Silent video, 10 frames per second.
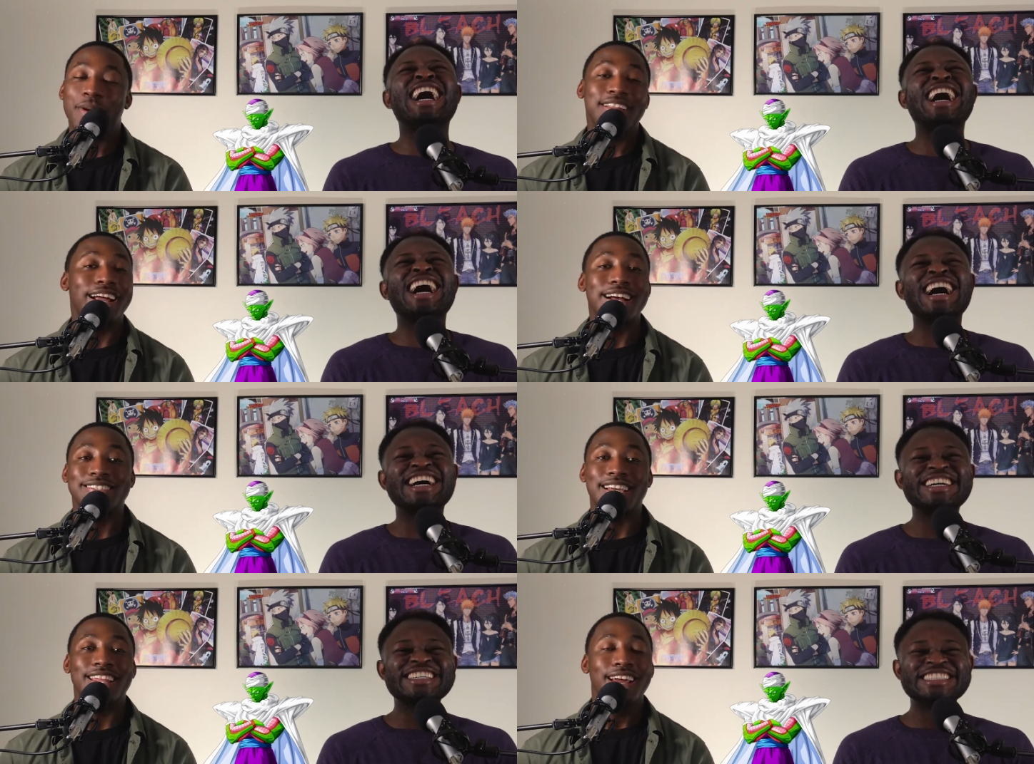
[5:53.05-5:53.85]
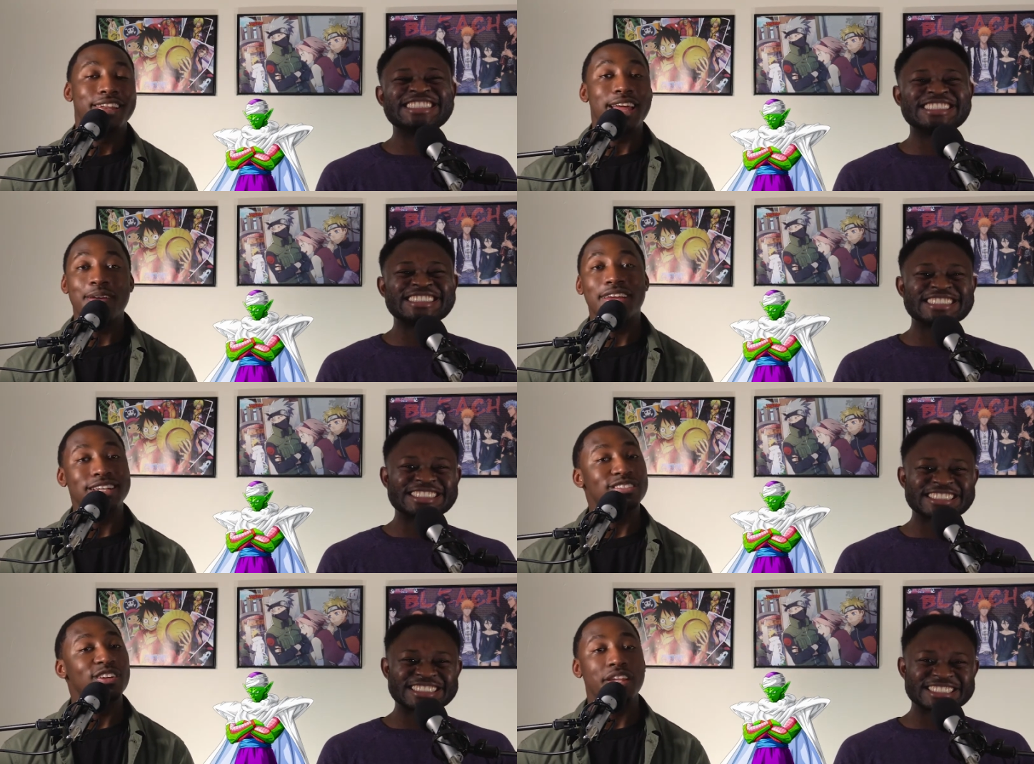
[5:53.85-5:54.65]
Speaker 1: but like I said,
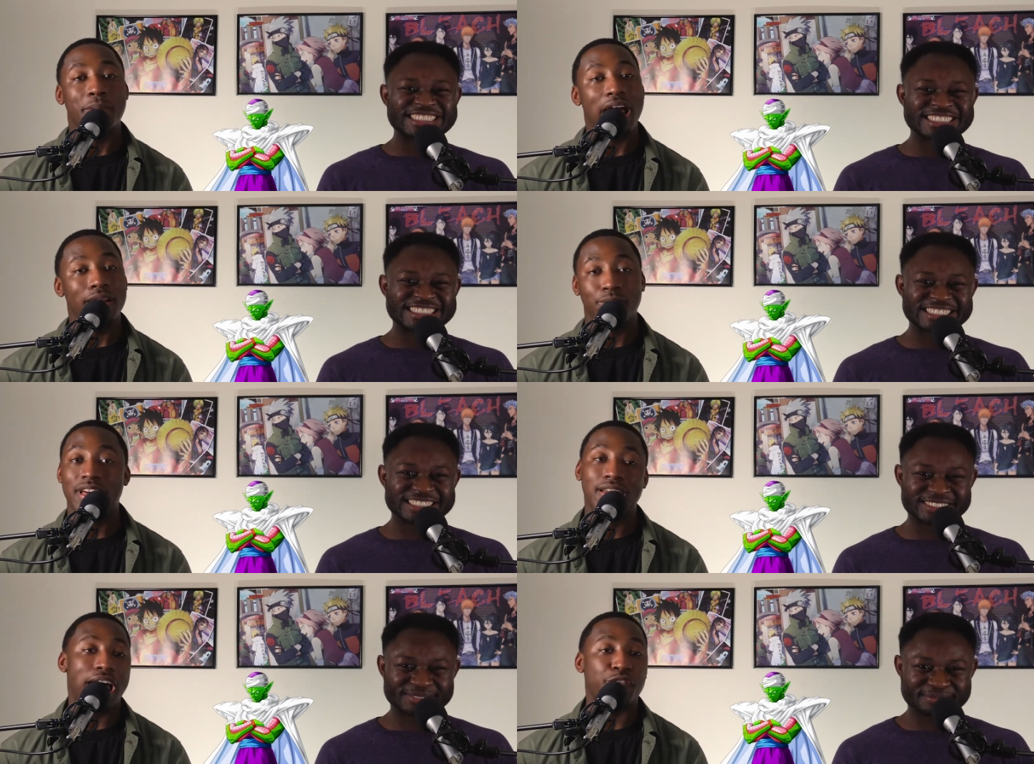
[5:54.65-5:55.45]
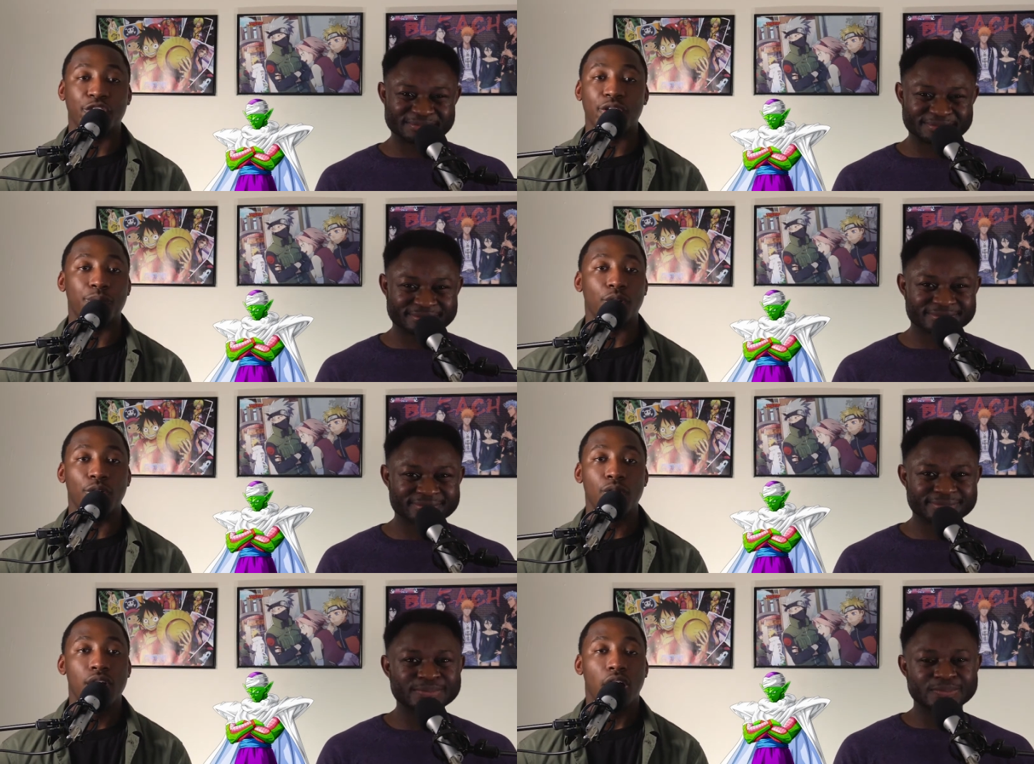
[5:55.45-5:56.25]
Namek is literally pa- planet Africa,
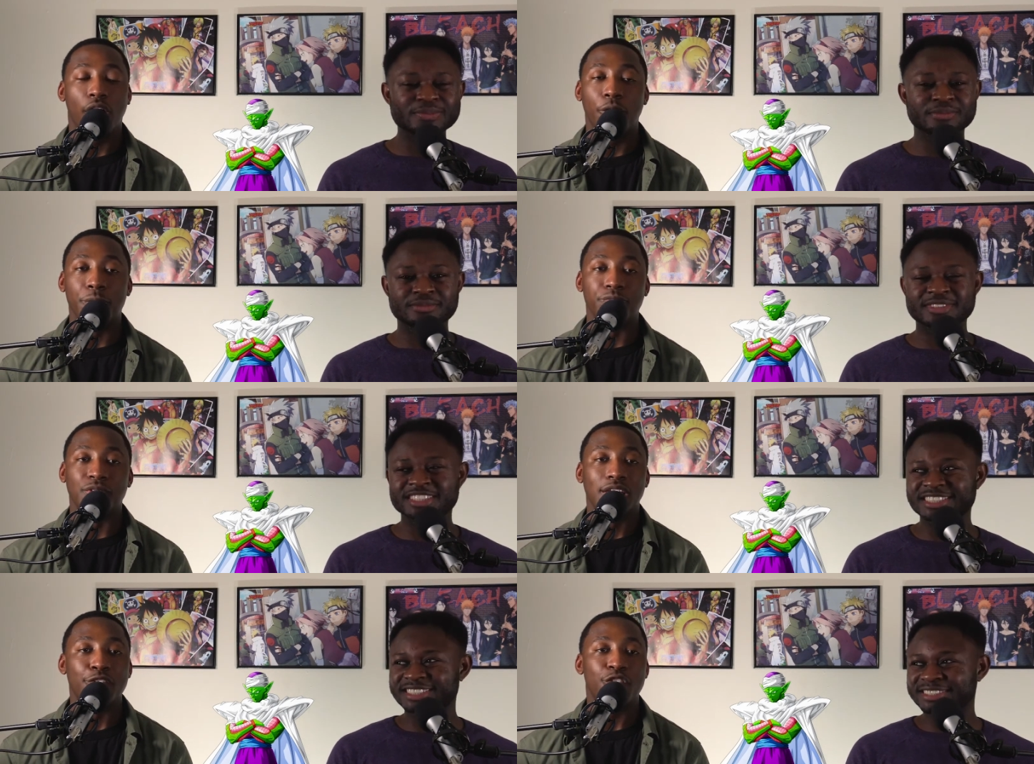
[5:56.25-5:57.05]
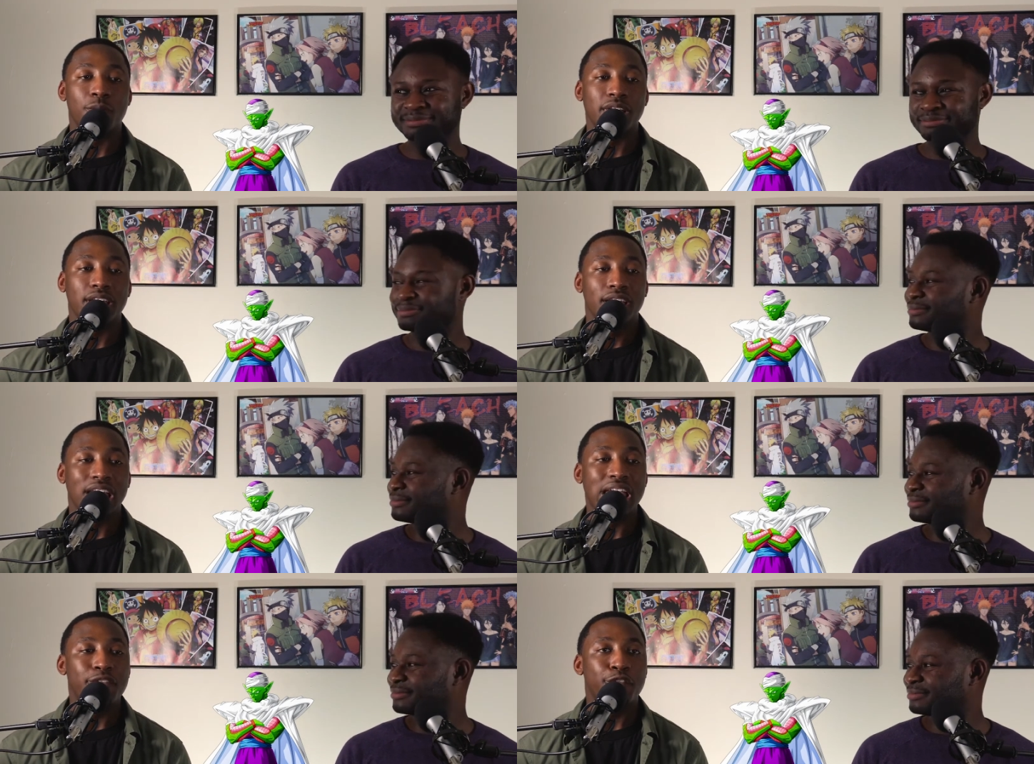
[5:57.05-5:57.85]
bro. Um, you feel me?
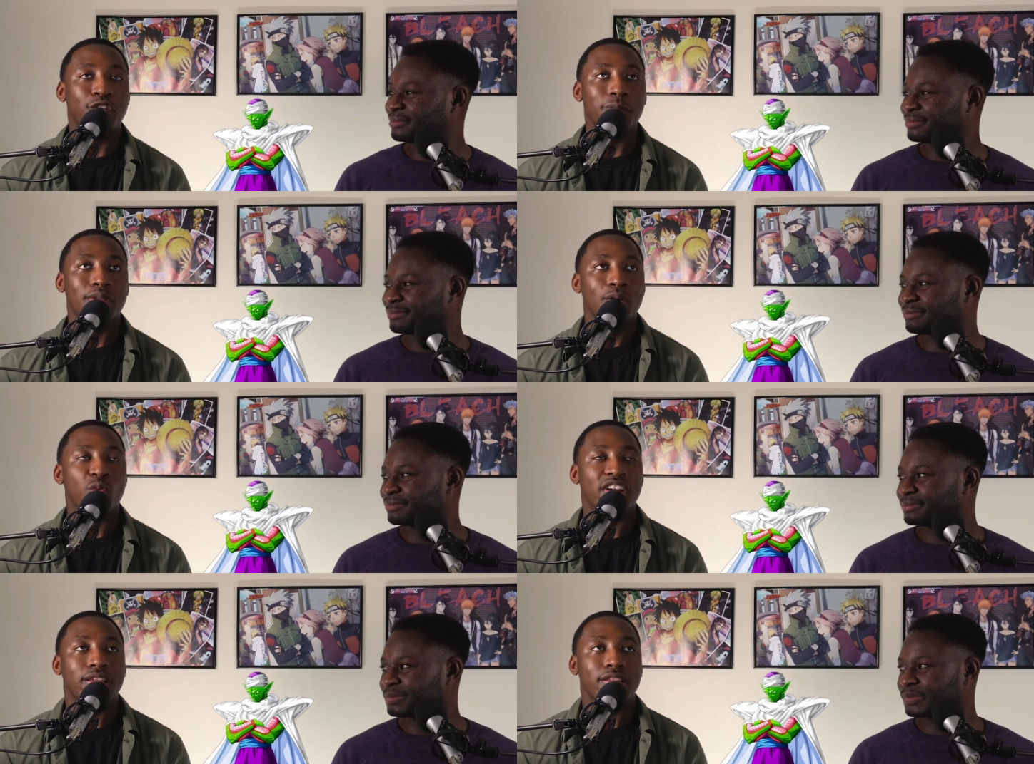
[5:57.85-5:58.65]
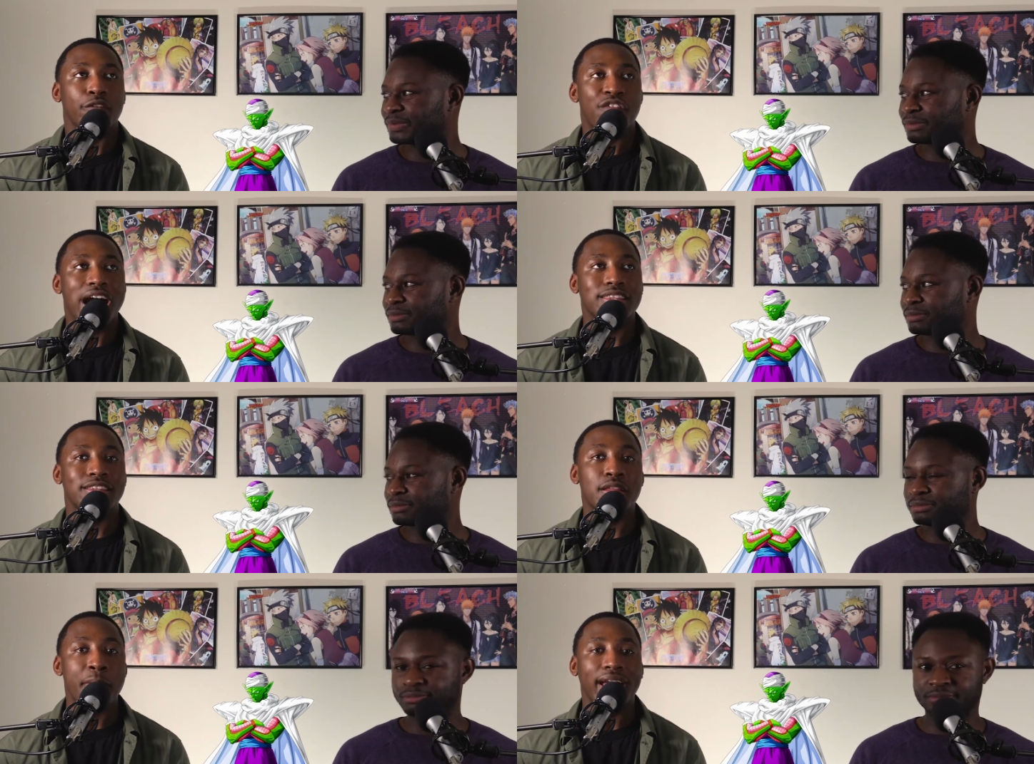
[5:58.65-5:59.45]
Even from where the fact
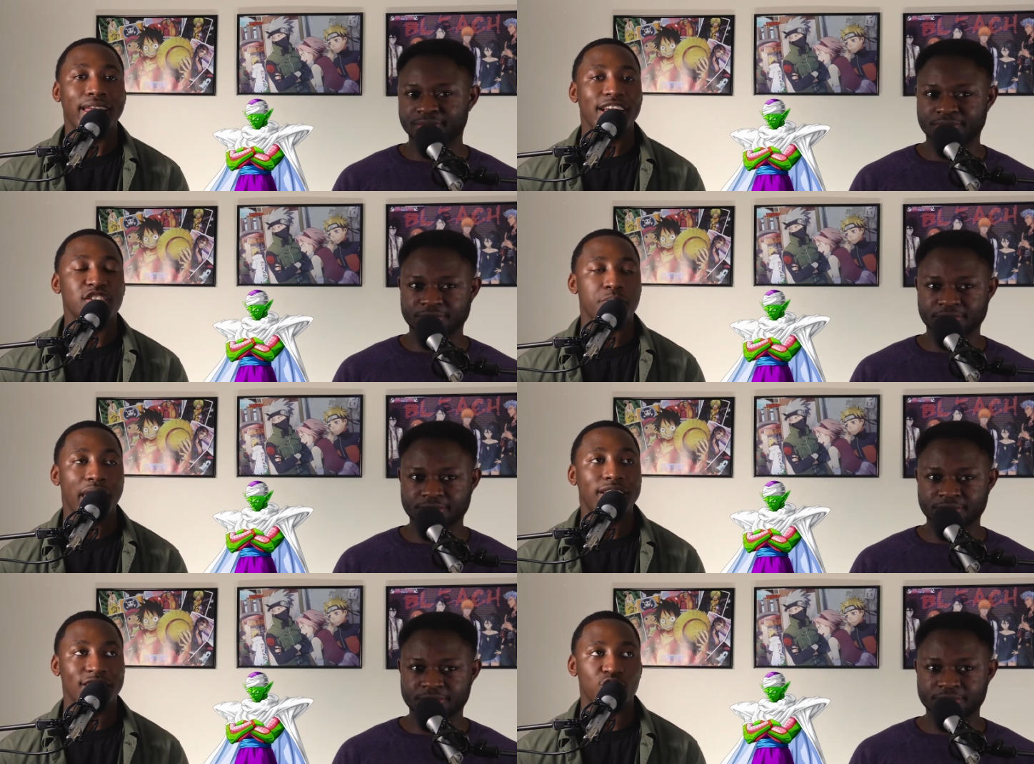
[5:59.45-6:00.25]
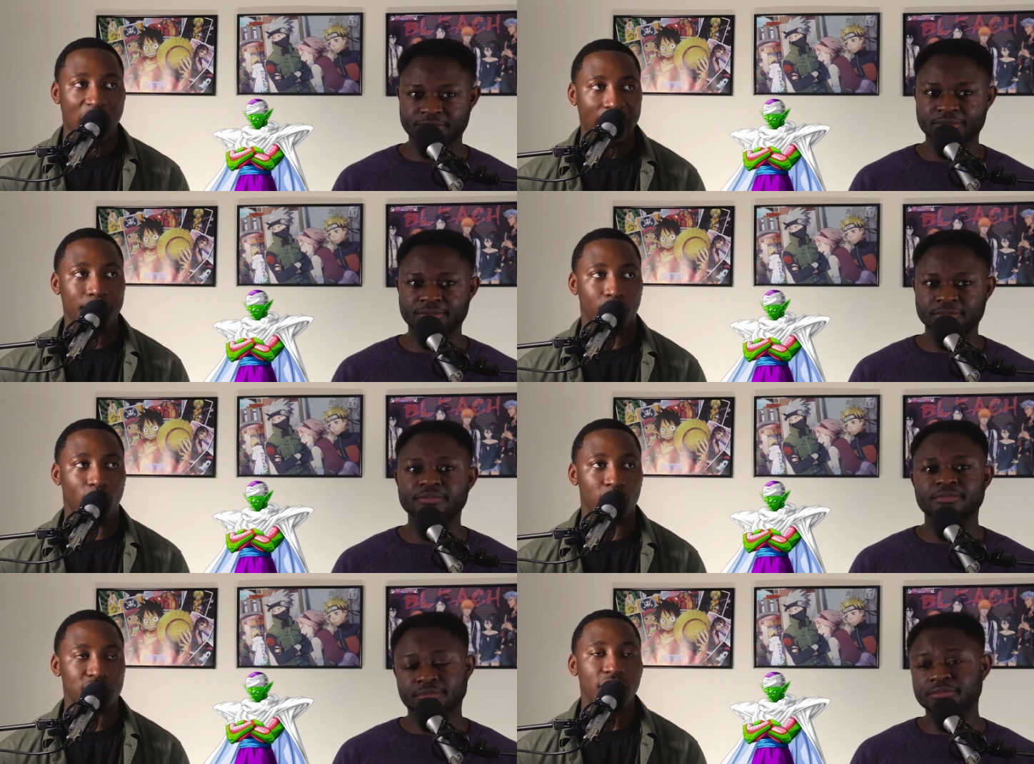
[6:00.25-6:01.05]
that the Namekians make the Dragon
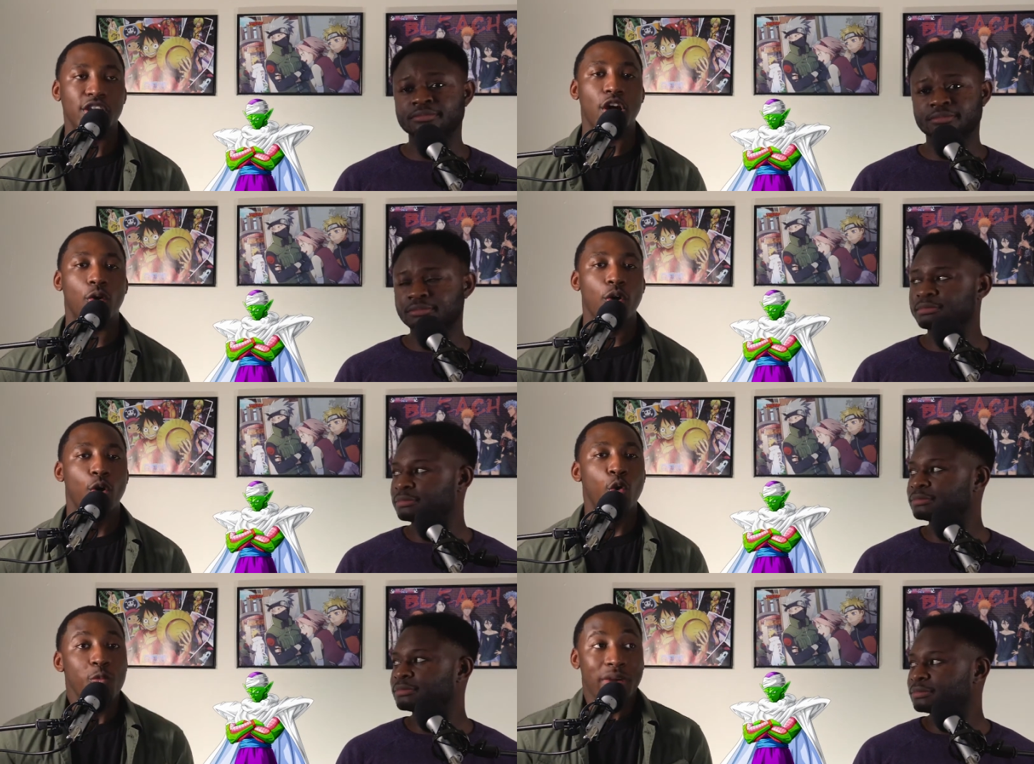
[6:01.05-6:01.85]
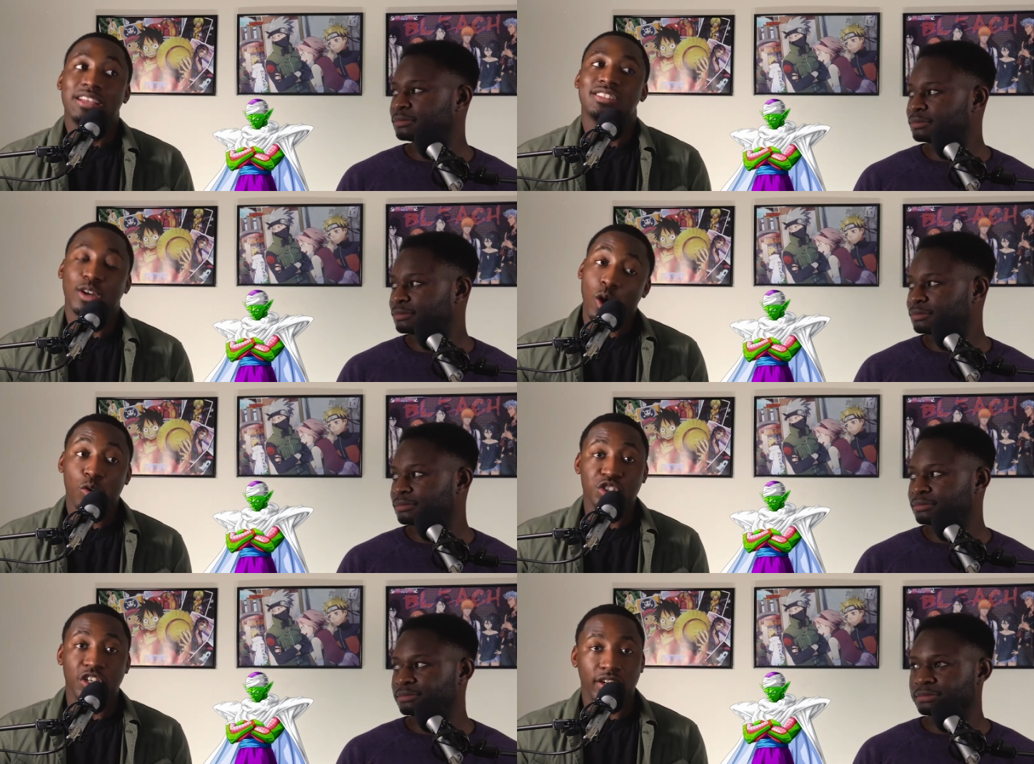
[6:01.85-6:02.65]
Balls, you know mm-hmm. who makes the
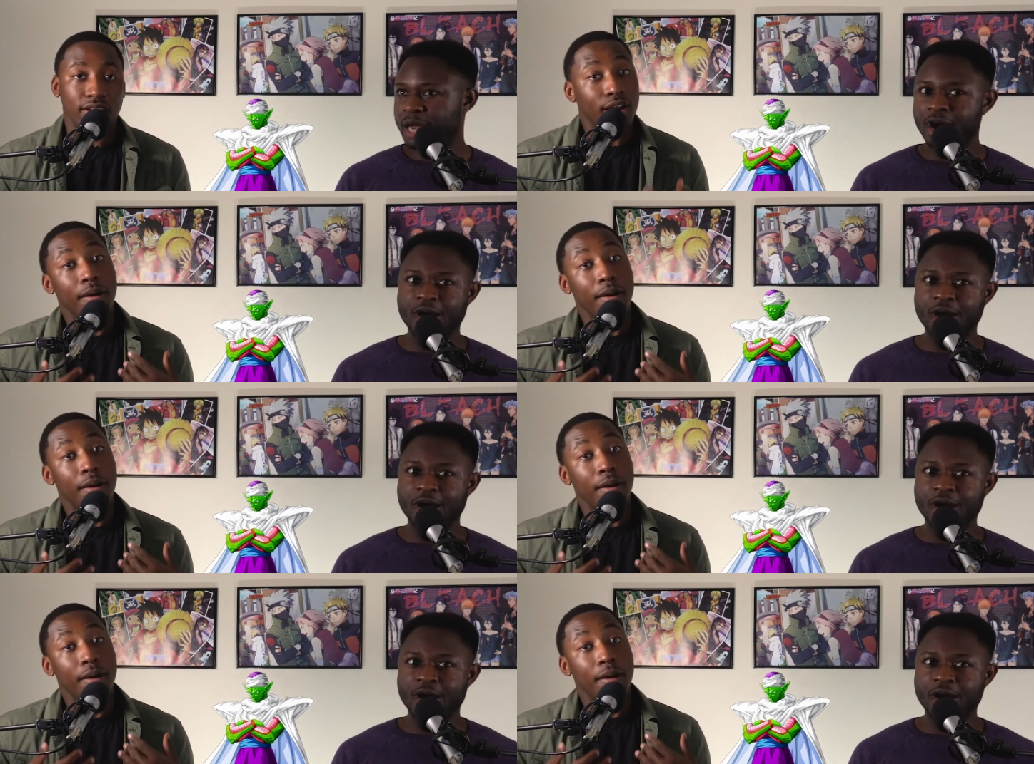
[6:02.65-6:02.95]
culture?